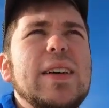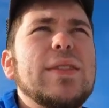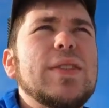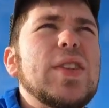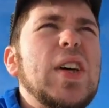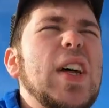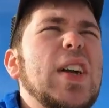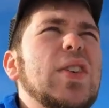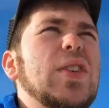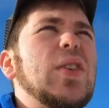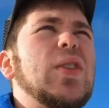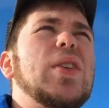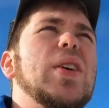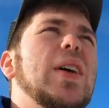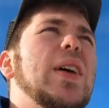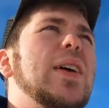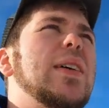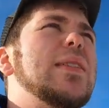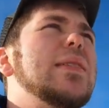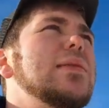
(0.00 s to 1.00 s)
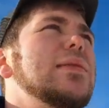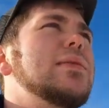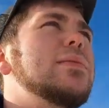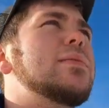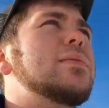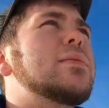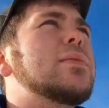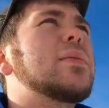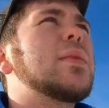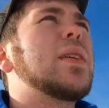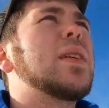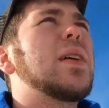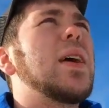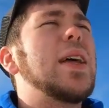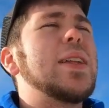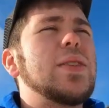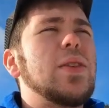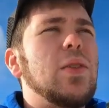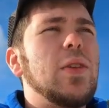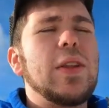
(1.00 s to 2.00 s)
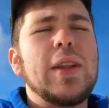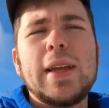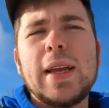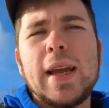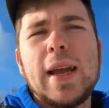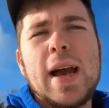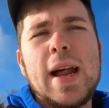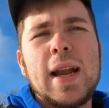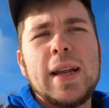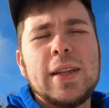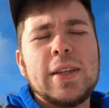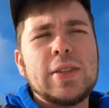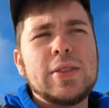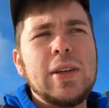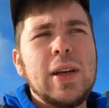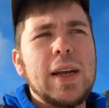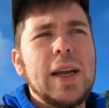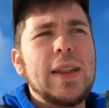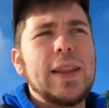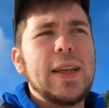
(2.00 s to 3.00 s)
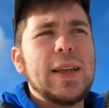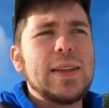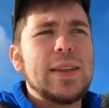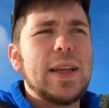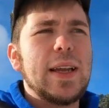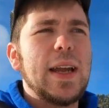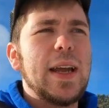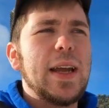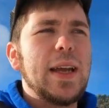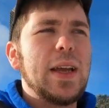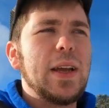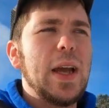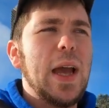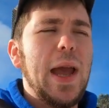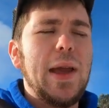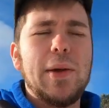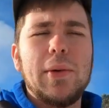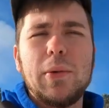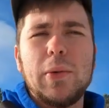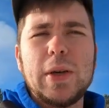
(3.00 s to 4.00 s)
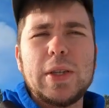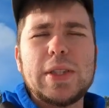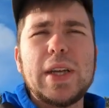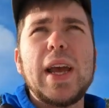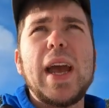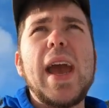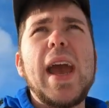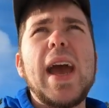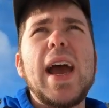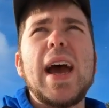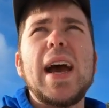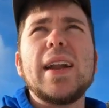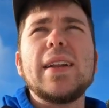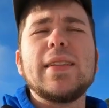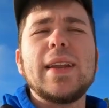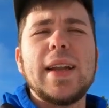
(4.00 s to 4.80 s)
stuff, so I don't know. That's the only thing I got on this truck I think that I wish I had